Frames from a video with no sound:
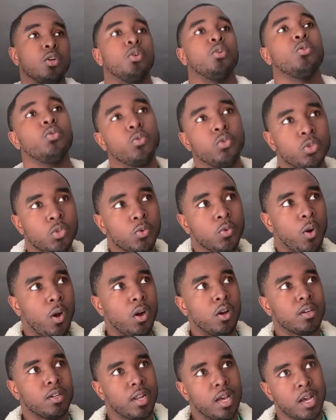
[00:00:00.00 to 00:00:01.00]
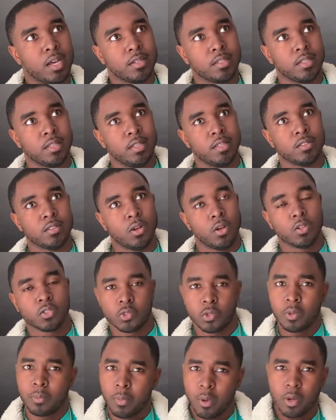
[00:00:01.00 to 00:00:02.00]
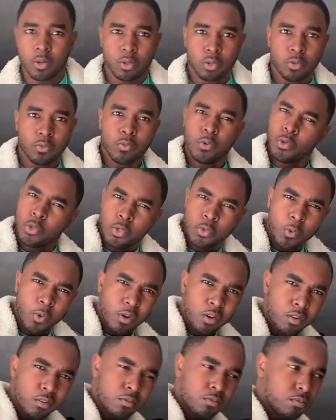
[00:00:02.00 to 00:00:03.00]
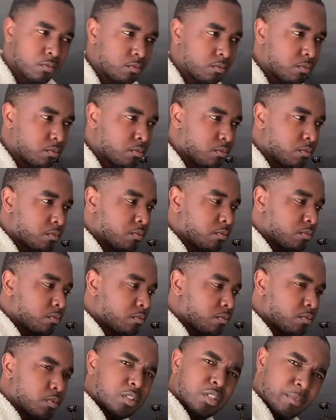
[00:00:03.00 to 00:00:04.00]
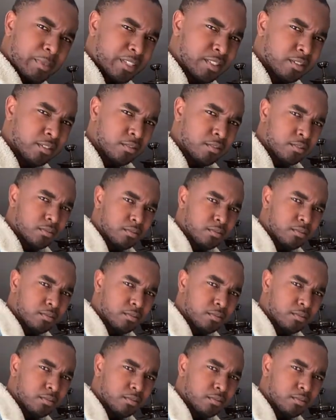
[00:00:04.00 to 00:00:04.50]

Who you are not is also a part of who you are. Does that make sense?